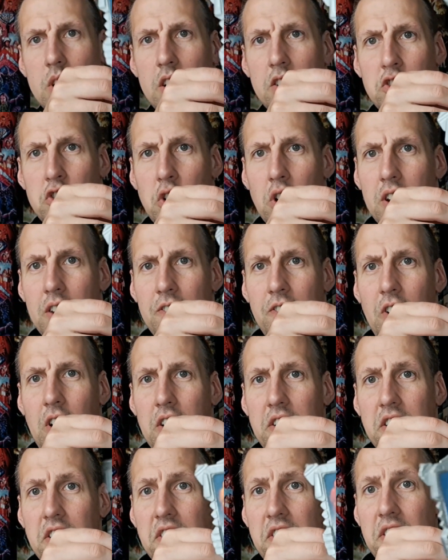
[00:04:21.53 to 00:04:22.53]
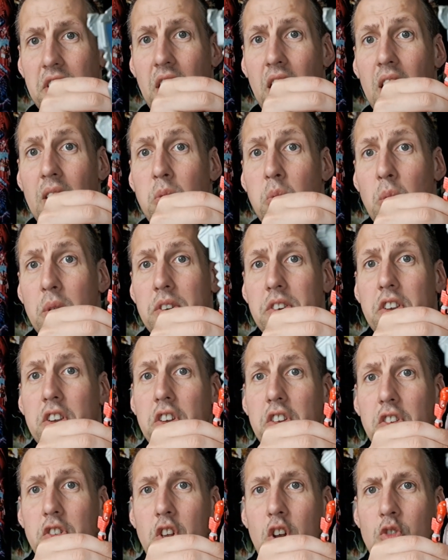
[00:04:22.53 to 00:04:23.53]
trying to find his staff, which
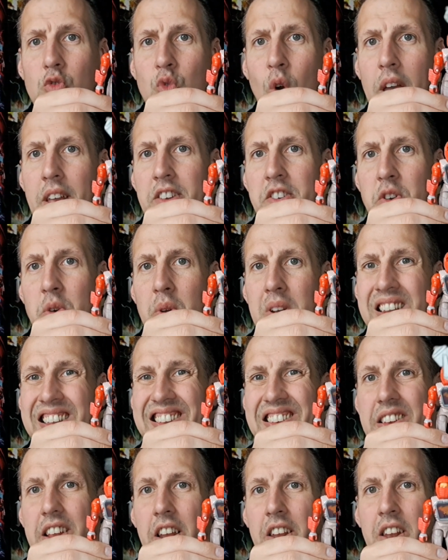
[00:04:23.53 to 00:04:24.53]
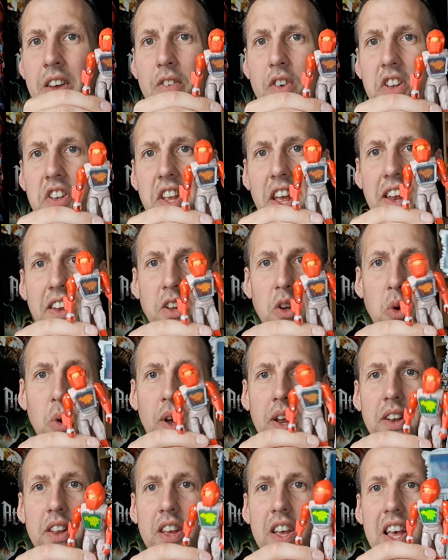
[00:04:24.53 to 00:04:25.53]
could raise you at least another 10
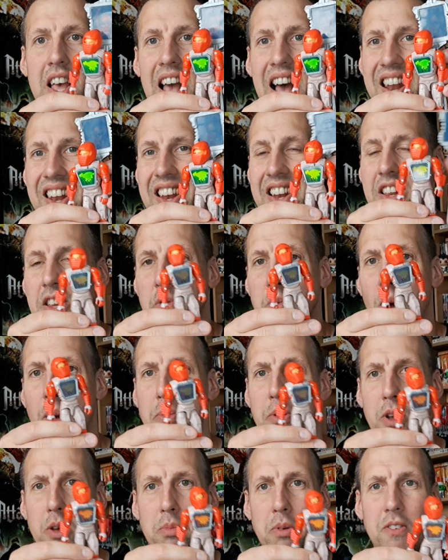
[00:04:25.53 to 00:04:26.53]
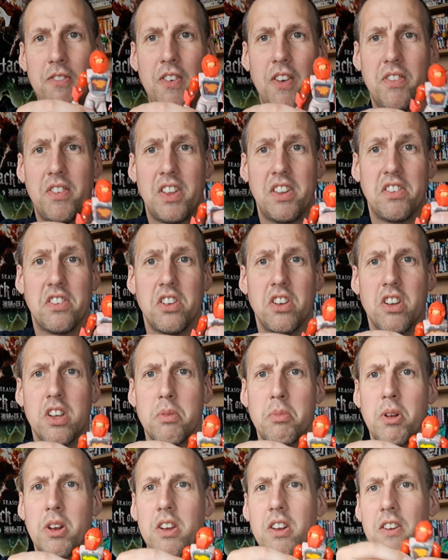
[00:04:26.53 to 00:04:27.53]
quid, and then his weapon could be 15. So I
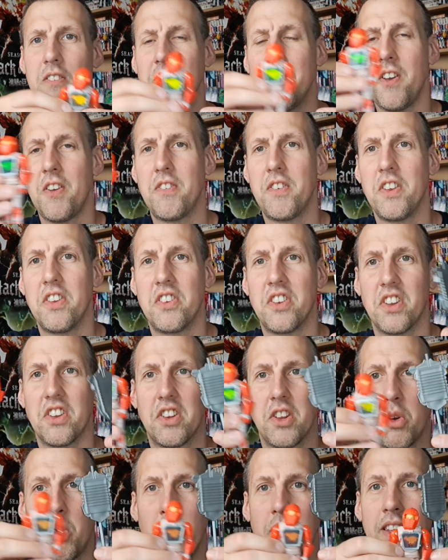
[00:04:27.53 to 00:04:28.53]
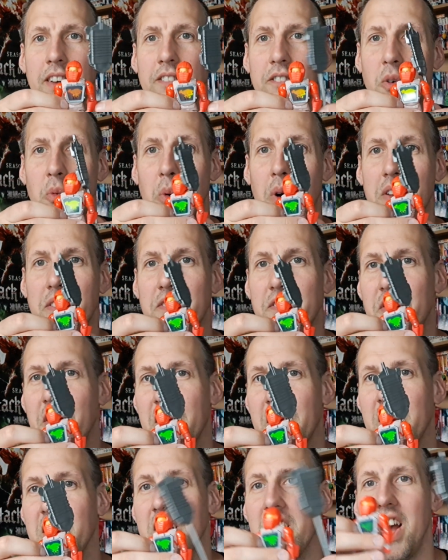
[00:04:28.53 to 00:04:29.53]
could be looking at 50, 60 quid for one
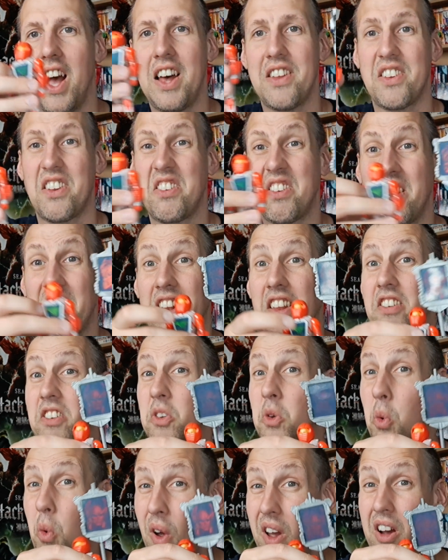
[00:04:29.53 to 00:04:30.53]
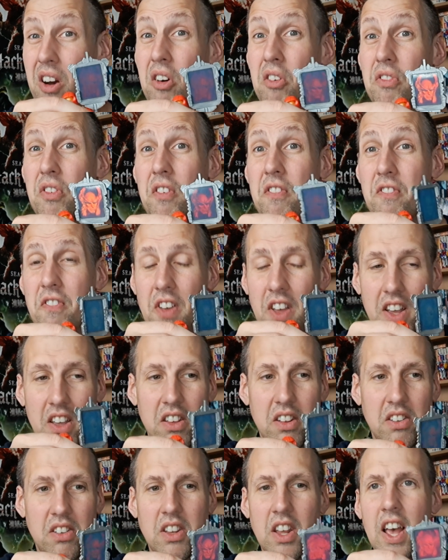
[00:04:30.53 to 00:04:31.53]
figure. As I said, there's 12
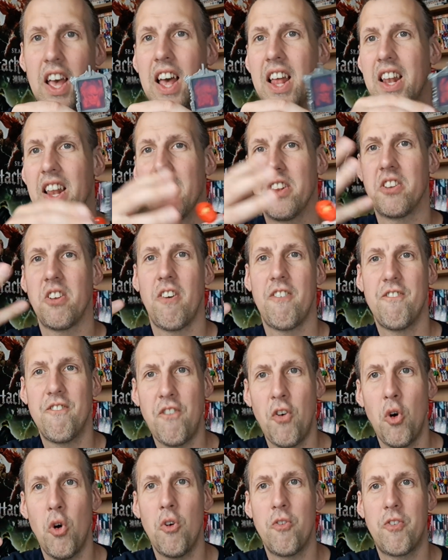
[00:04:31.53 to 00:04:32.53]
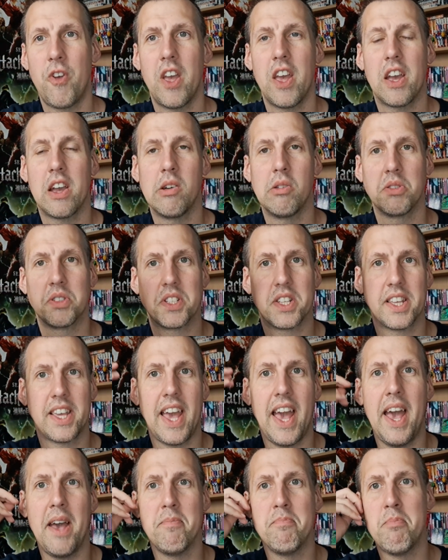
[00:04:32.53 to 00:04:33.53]
figures, there's 4 vehicles to
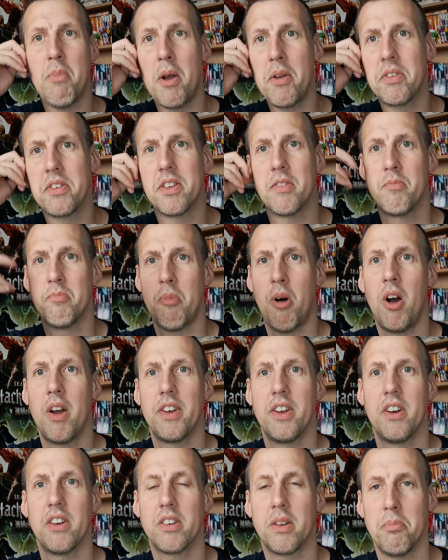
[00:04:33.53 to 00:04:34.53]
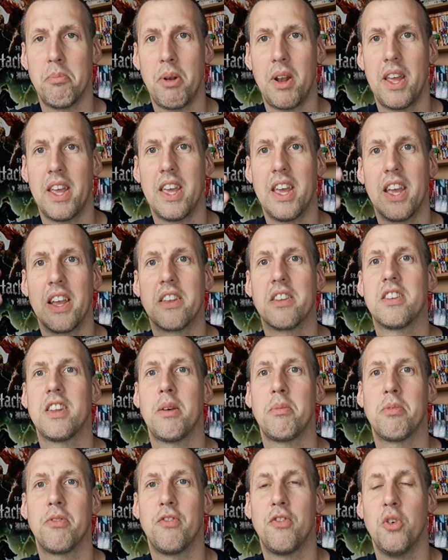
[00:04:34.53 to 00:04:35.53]
get. Most of mine are complete
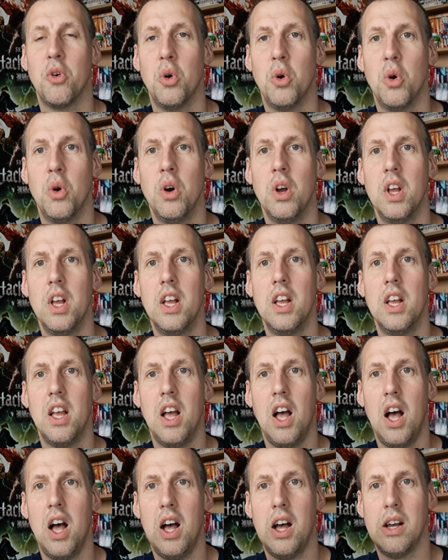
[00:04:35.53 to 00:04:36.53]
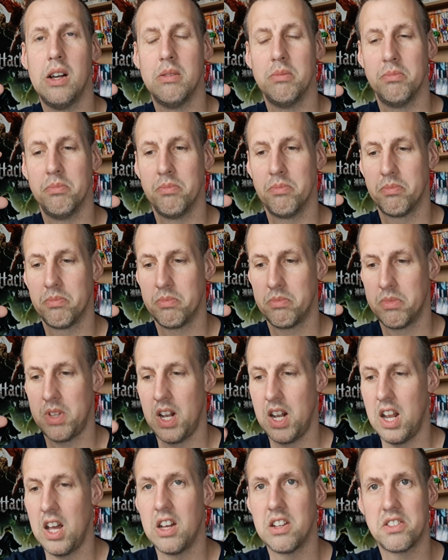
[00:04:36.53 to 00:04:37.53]
except for the
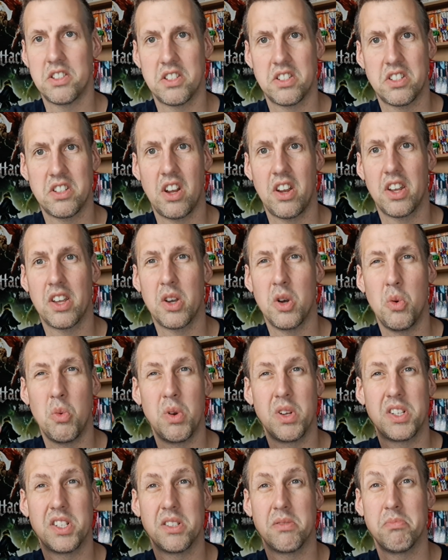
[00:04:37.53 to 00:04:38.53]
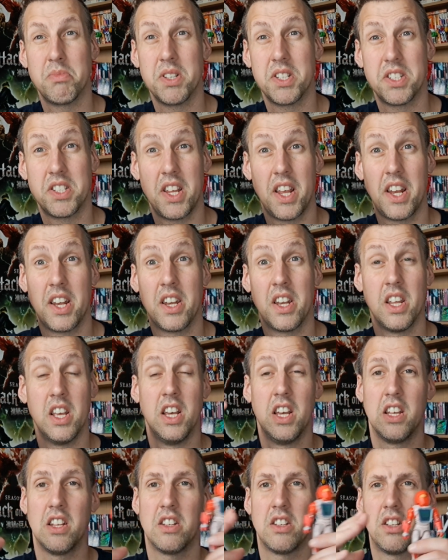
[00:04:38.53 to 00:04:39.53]
Lancer Cycle, which is missing
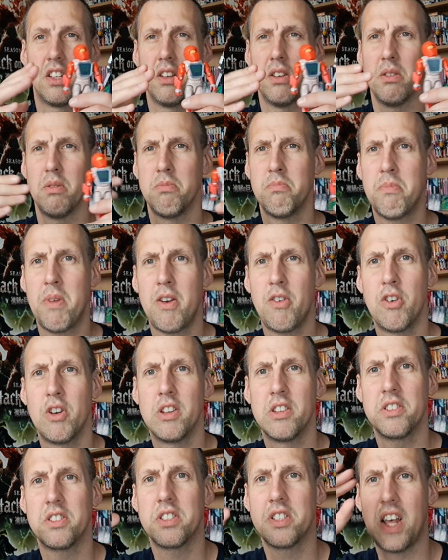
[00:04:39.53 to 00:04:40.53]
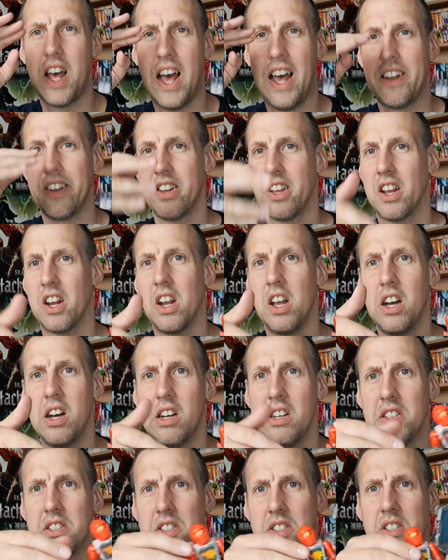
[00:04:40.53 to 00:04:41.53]
the mirrors and the
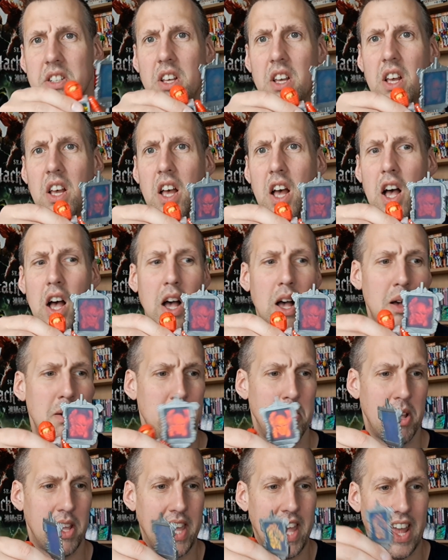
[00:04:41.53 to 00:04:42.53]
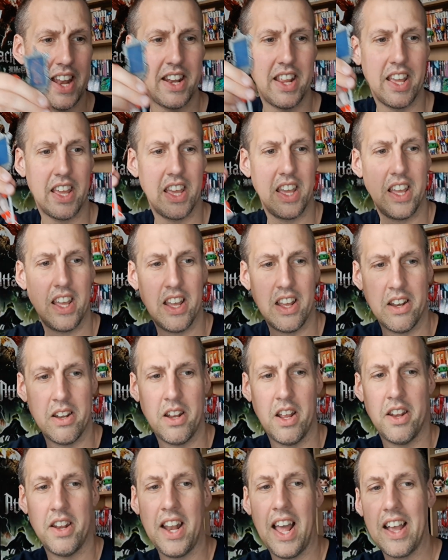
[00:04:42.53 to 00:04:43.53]
glass. Again, and
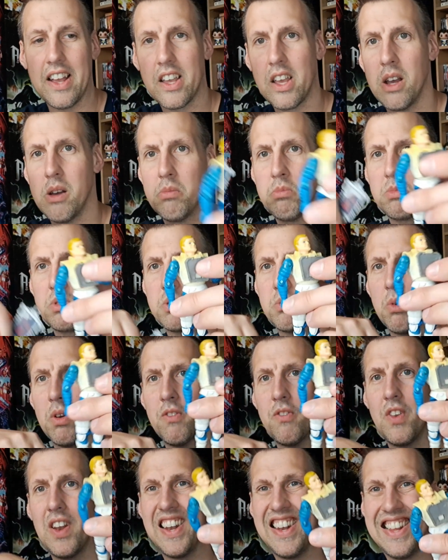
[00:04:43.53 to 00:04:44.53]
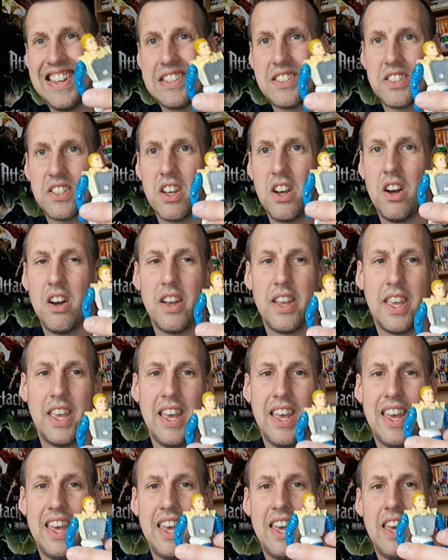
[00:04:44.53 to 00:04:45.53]
that comes with this guy
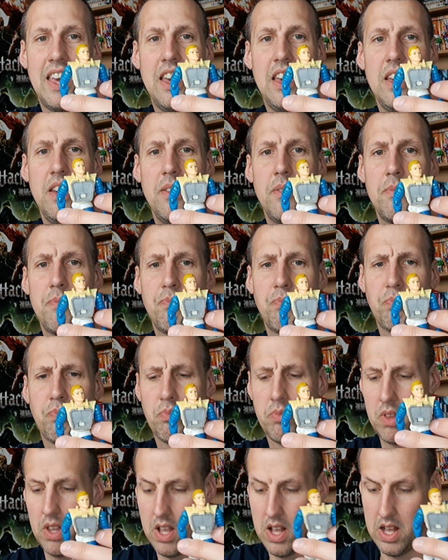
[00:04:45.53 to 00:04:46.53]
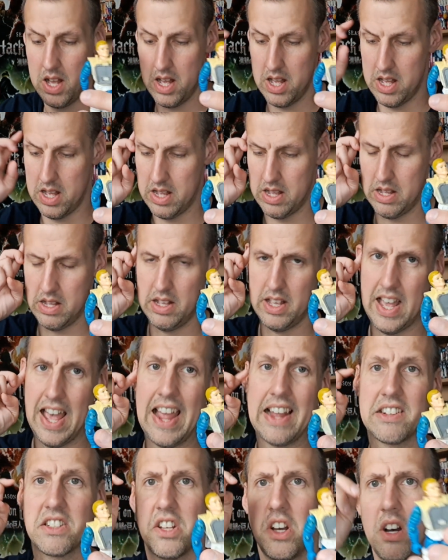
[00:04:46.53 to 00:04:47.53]
here,
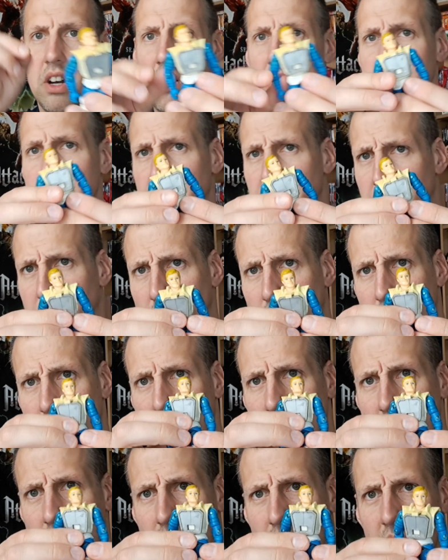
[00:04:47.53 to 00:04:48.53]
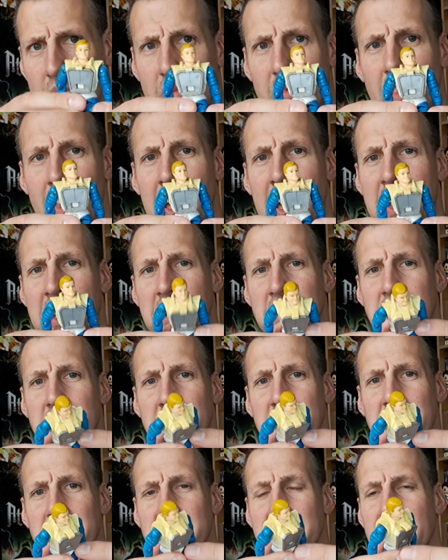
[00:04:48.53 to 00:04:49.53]
Ektar, and as you
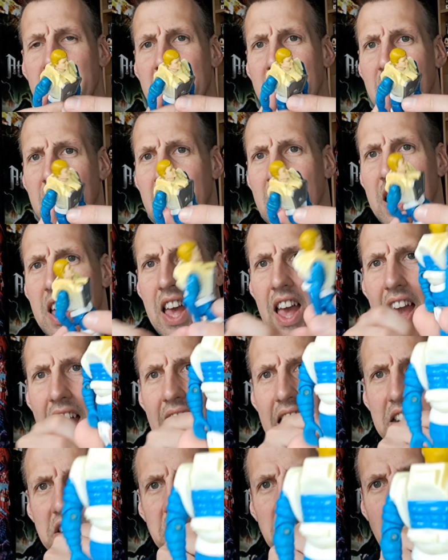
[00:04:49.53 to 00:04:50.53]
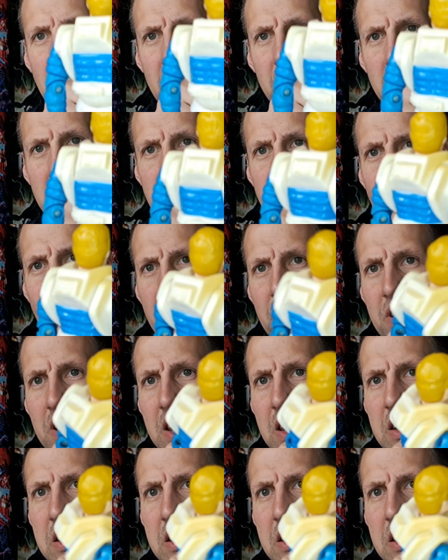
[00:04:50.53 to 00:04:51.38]
can see, Ektar is very